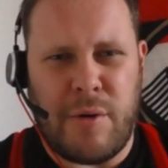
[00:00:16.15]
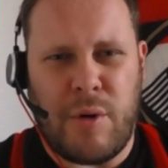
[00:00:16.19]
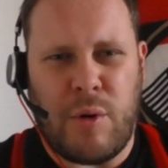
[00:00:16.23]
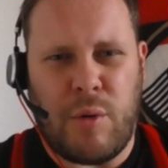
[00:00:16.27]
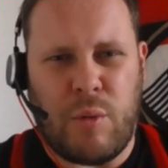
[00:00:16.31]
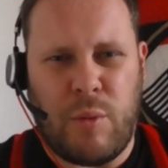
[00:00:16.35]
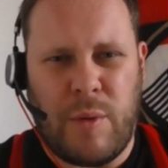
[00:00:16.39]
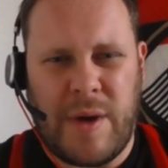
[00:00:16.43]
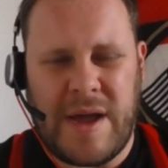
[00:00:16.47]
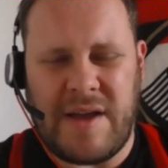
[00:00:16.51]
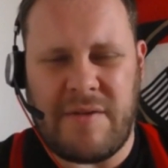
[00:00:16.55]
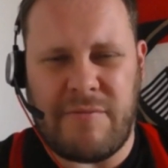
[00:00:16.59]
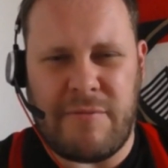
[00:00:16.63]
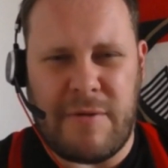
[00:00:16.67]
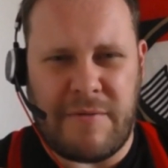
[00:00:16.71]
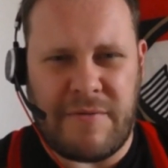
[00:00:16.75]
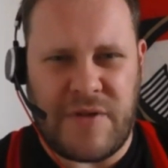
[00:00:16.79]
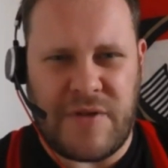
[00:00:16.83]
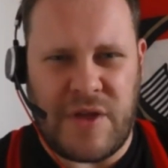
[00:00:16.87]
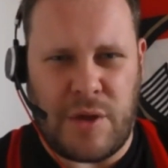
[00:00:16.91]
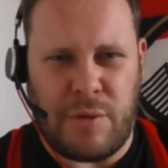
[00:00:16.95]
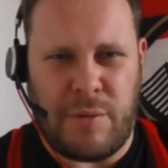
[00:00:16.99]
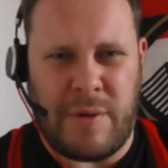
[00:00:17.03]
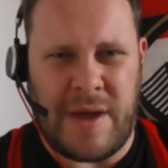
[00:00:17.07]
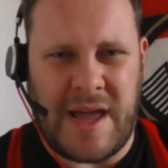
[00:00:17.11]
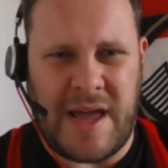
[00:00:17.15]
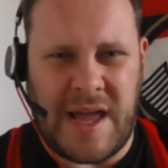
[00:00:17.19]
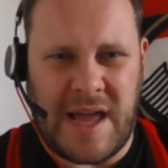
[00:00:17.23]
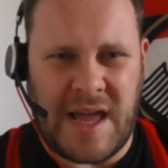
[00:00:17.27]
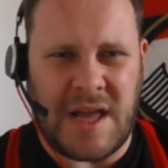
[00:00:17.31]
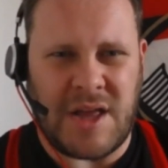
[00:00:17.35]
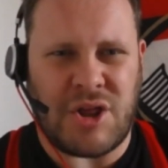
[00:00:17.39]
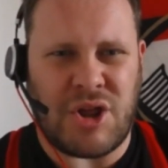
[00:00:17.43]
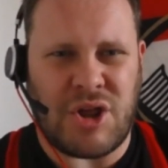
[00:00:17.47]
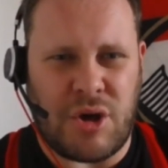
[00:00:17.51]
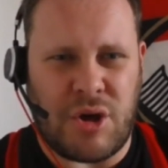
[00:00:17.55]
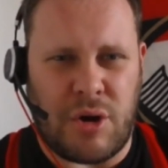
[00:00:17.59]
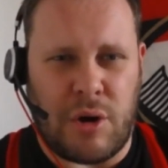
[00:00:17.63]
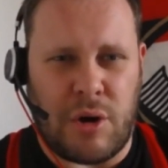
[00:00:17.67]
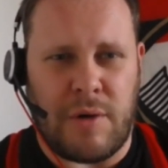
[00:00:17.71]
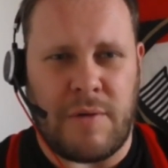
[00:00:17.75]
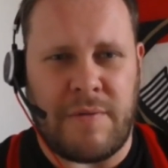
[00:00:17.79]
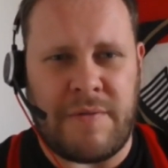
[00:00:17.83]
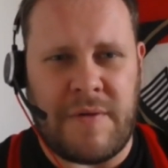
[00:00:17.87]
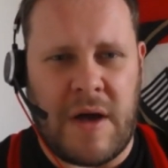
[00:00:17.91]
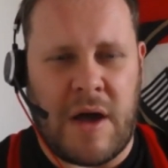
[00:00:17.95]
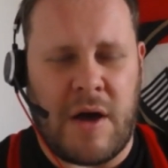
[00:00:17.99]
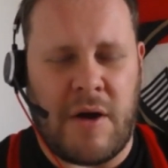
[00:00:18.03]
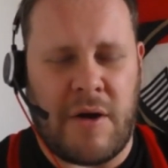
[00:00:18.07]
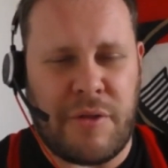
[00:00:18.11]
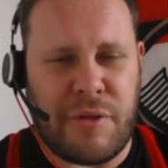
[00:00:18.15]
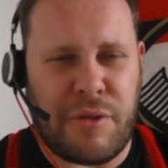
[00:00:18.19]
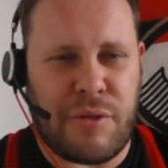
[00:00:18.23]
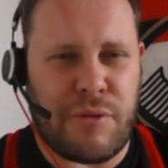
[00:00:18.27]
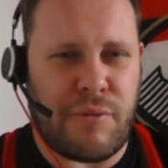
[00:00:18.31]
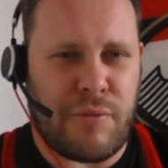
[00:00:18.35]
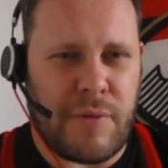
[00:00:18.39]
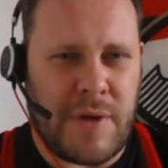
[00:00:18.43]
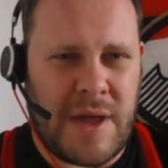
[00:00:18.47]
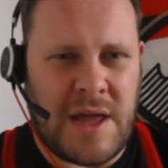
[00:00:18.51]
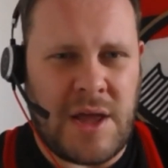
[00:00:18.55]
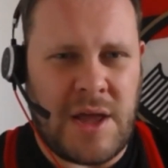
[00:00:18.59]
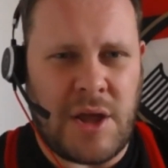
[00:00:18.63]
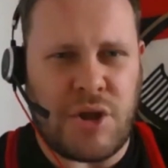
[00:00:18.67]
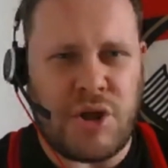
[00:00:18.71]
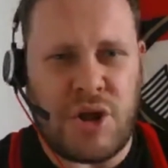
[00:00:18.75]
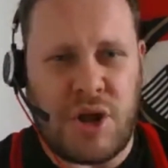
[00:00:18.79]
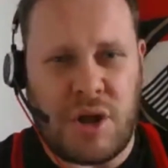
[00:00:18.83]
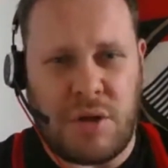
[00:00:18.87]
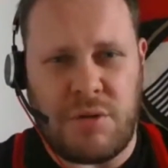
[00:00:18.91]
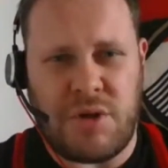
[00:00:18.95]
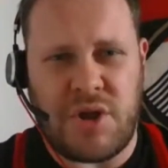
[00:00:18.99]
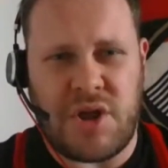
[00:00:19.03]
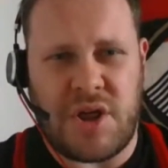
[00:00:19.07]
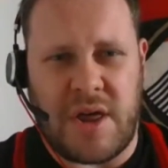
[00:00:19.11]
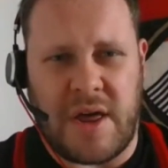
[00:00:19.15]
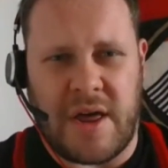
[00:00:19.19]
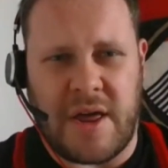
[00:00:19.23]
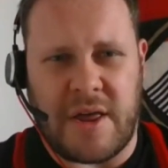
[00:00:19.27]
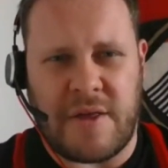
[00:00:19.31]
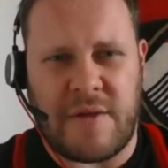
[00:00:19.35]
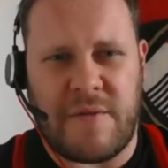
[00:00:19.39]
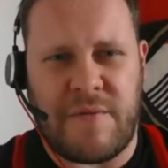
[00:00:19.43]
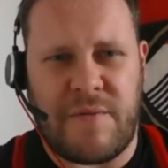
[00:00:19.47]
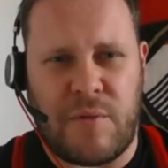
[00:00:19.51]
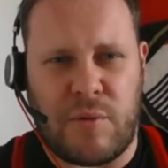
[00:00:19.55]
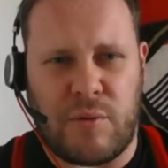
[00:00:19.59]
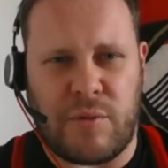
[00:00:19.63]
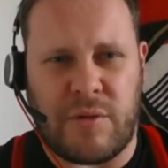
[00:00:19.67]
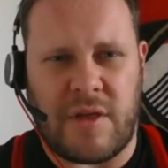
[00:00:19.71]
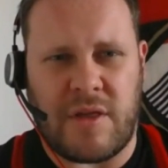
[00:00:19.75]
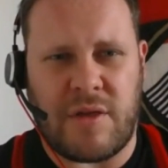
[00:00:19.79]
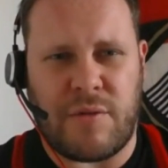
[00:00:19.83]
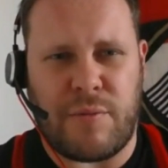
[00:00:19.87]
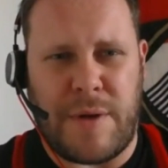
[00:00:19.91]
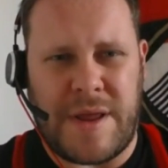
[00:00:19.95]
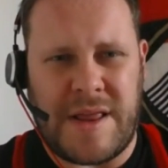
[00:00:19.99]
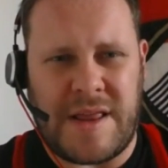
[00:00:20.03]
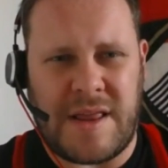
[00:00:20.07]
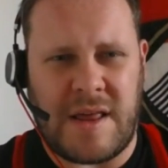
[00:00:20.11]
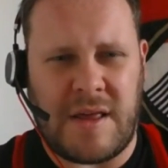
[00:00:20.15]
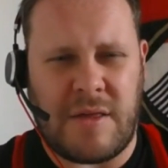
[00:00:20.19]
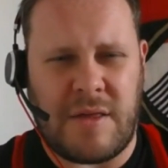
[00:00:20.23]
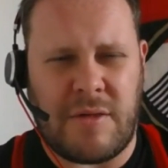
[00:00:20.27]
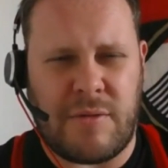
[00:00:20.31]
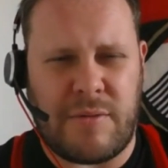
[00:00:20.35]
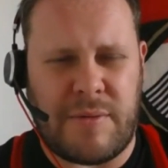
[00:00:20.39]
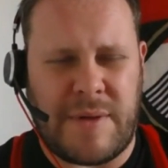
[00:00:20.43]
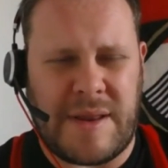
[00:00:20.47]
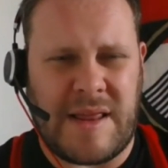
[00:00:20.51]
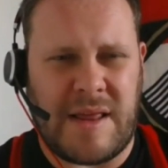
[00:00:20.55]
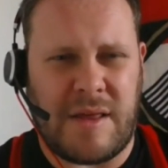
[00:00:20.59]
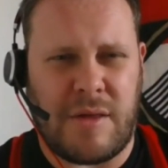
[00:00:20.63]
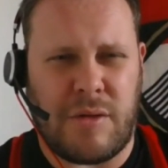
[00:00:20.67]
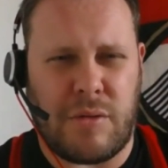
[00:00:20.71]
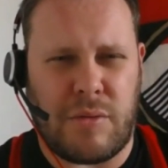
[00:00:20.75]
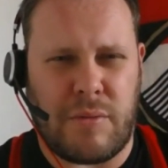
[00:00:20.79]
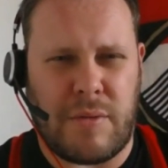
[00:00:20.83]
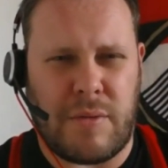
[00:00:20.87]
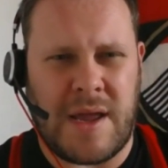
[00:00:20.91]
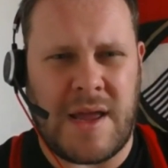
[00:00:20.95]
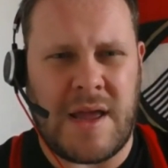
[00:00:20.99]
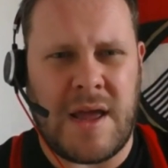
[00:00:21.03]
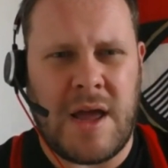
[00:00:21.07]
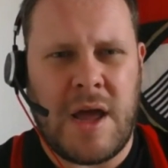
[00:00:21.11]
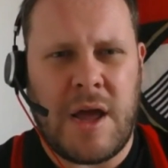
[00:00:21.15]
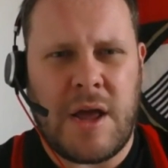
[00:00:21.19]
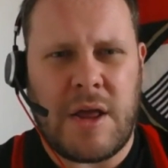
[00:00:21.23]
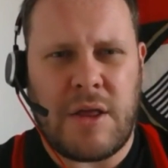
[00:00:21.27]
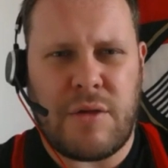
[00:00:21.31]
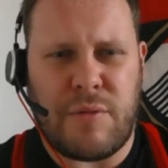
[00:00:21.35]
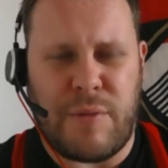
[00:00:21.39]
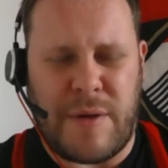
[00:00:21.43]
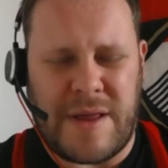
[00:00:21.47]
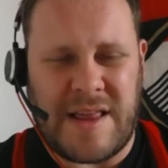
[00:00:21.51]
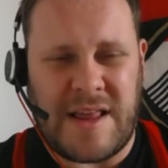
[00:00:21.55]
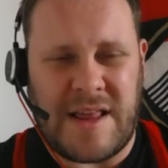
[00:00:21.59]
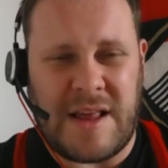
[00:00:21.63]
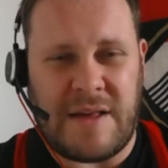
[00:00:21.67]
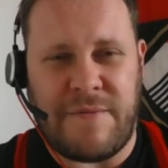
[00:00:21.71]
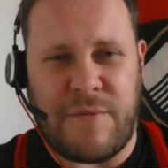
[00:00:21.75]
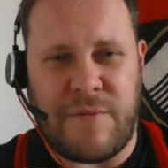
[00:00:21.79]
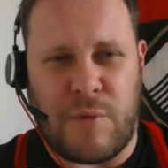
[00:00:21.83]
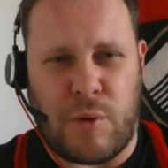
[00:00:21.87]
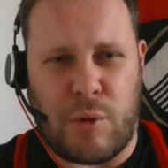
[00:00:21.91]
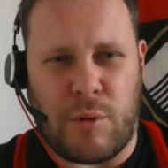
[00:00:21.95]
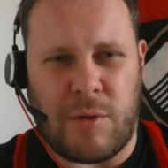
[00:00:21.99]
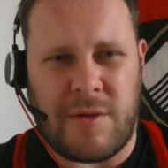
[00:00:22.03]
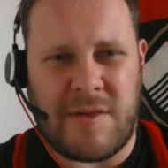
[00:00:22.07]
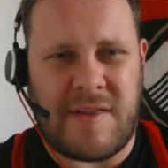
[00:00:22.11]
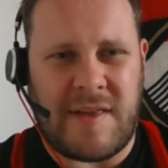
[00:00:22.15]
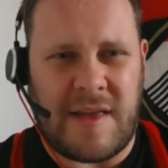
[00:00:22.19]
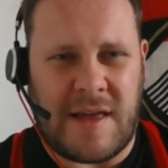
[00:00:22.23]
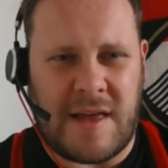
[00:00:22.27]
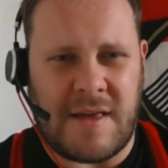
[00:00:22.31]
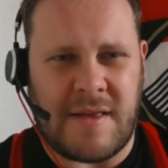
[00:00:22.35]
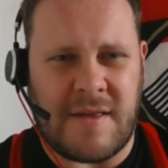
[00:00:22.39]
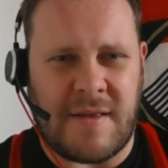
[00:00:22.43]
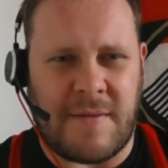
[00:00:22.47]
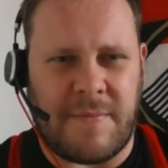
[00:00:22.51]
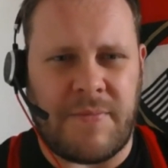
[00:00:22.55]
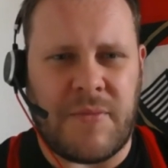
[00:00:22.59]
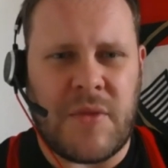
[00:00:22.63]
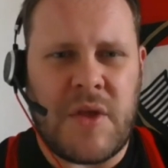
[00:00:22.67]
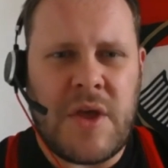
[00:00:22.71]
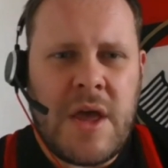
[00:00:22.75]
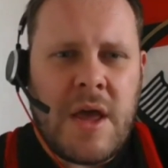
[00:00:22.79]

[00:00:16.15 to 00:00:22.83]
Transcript: we review each of our three new shirts for the 2023-24 season.